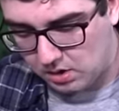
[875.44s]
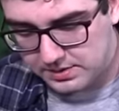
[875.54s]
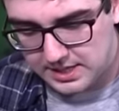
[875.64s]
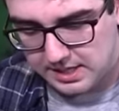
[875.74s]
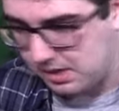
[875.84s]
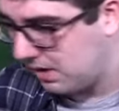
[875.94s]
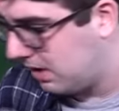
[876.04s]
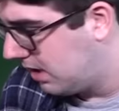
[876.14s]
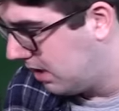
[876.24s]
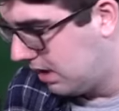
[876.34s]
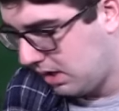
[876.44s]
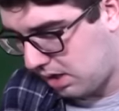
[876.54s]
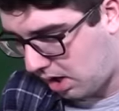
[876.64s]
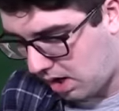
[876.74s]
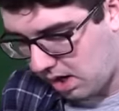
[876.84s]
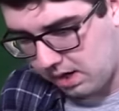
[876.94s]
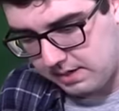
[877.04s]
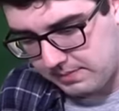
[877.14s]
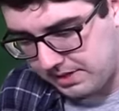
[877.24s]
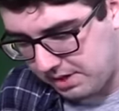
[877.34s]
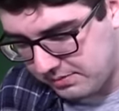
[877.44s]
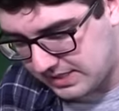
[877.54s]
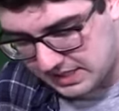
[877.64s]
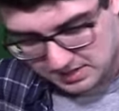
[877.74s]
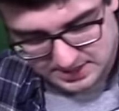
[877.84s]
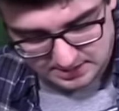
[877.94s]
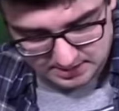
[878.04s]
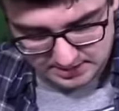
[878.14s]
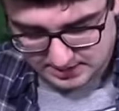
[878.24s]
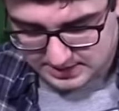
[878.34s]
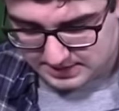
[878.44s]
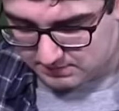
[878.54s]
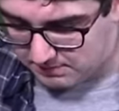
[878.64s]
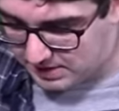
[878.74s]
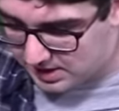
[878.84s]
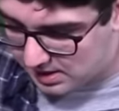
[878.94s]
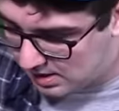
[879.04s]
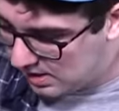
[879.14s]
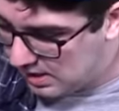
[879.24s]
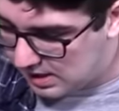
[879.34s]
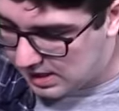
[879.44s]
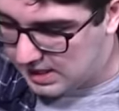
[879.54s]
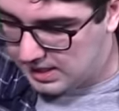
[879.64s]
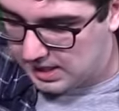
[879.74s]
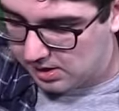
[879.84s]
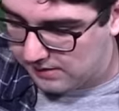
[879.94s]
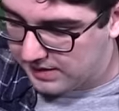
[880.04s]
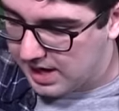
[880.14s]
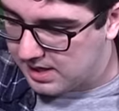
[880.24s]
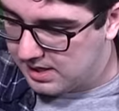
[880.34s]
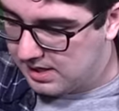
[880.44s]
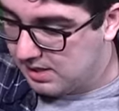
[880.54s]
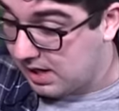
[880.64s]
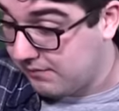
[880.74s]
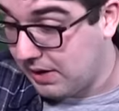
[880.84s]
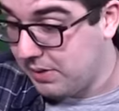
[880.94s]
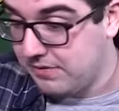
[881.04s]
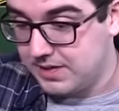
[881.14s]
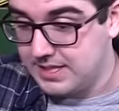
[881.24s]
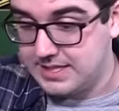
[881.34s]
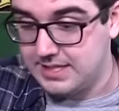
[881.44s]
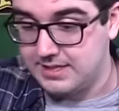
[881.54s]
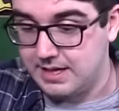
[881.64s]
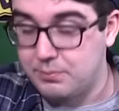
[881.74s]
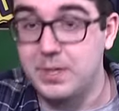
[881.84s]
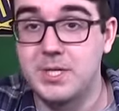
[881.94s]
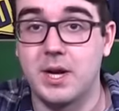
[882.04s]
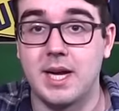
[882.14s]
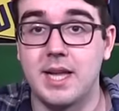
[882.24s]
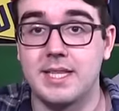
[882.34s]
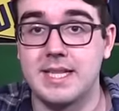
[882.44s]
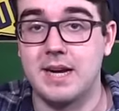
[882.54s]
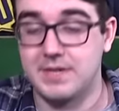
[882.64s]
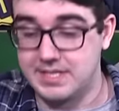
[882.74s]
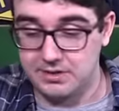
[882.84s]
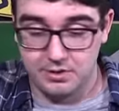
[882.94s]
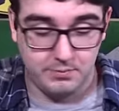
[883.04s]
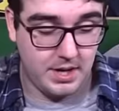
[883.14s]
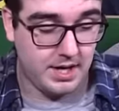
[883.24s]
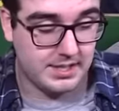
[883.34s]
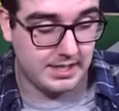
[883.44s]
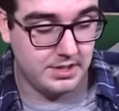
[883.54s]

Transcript: Altel car, but I thought it was in here. It doesn't seem to be in here. I've got whatever this is. I'm pretty sure I got this out of a cereal box.